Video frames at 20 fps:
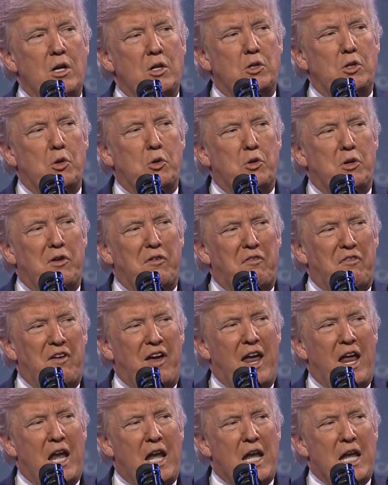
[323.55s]
to
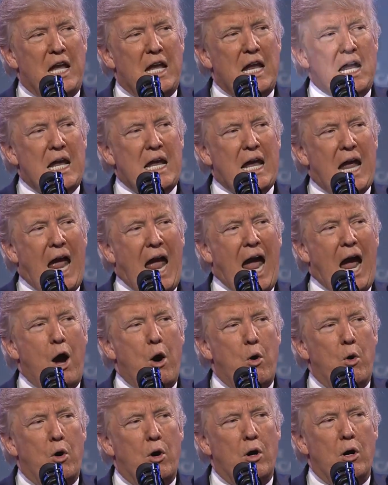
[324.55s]
defend
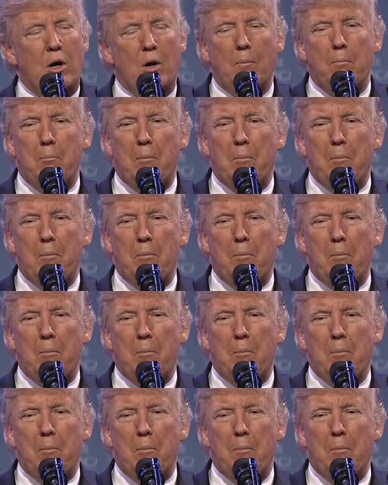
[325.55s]
our